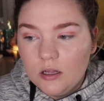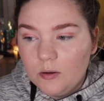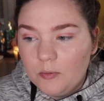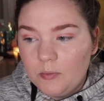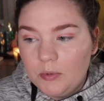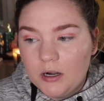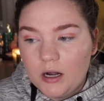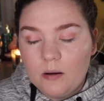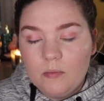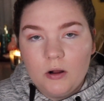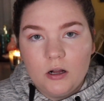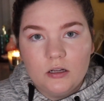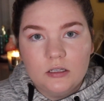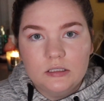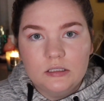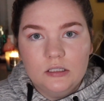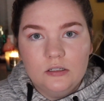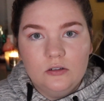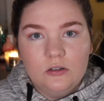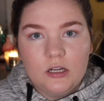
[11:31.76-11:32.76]
But I'm
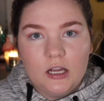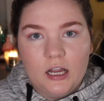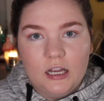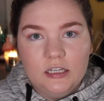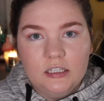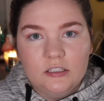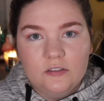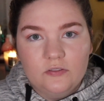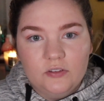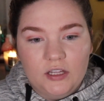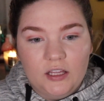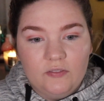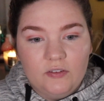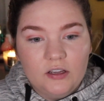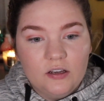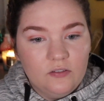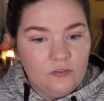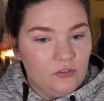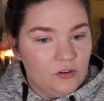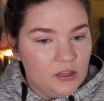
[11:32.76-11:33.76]
also kind of
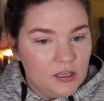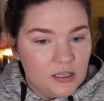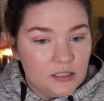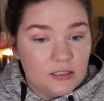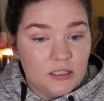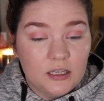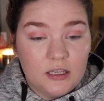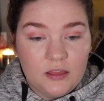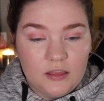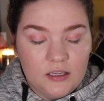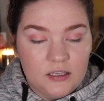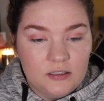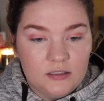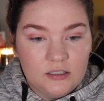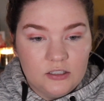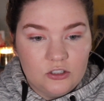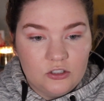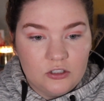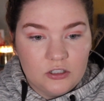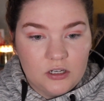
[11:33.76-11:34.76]
living for this. Like, this
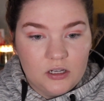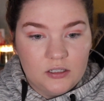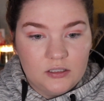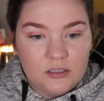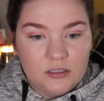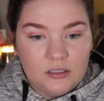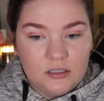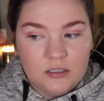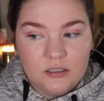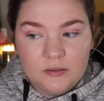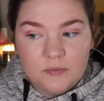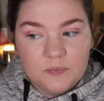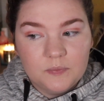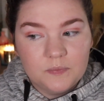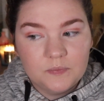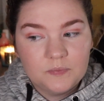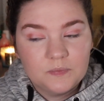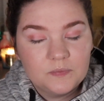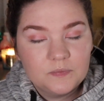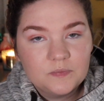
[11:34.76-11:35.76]
is just
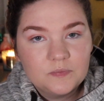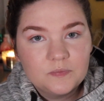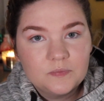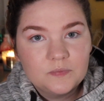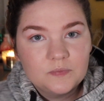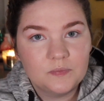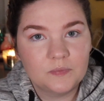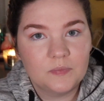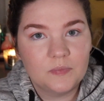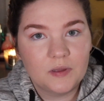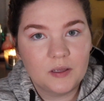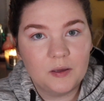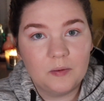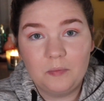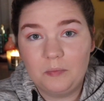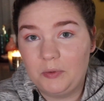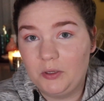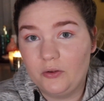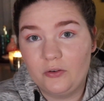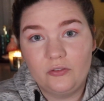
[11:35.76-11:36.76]

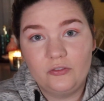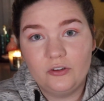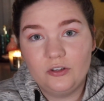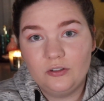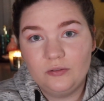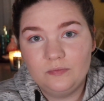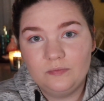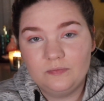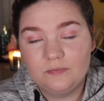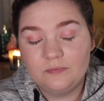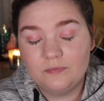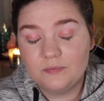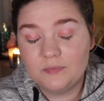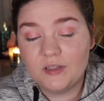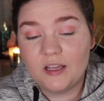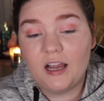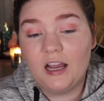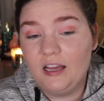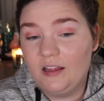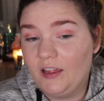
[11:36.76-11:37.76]
beautiful.
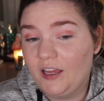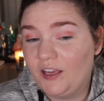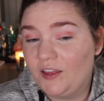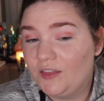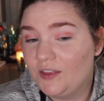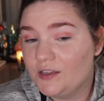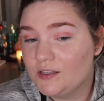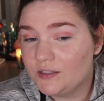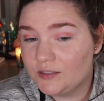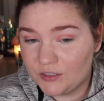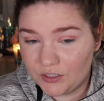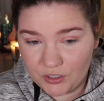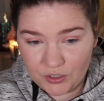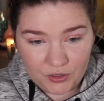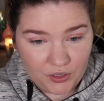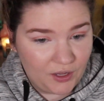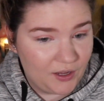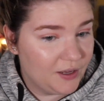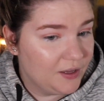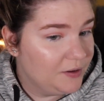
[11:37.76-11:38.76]
I like this a
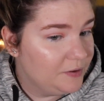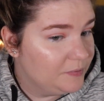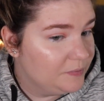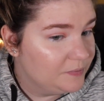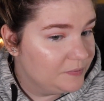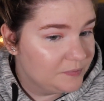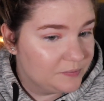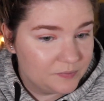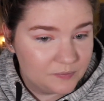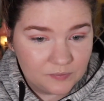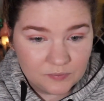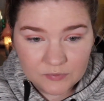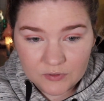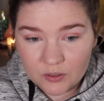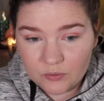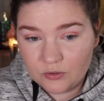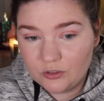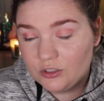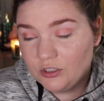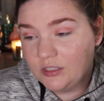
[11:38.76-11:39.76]
lot.
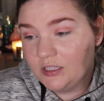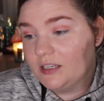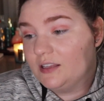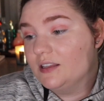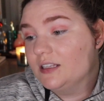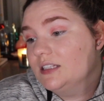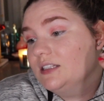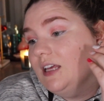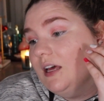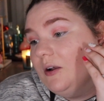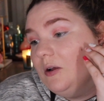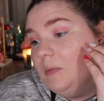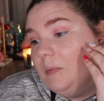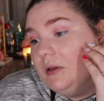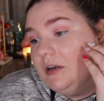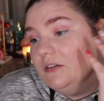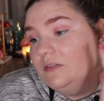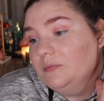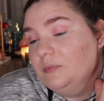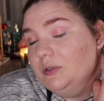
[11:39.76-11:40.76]
It's just like the subtle
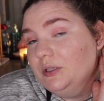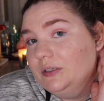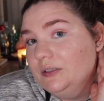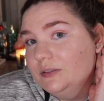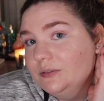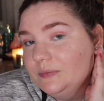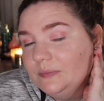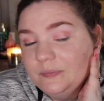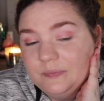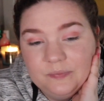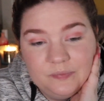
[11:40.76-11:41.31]
bit of blue.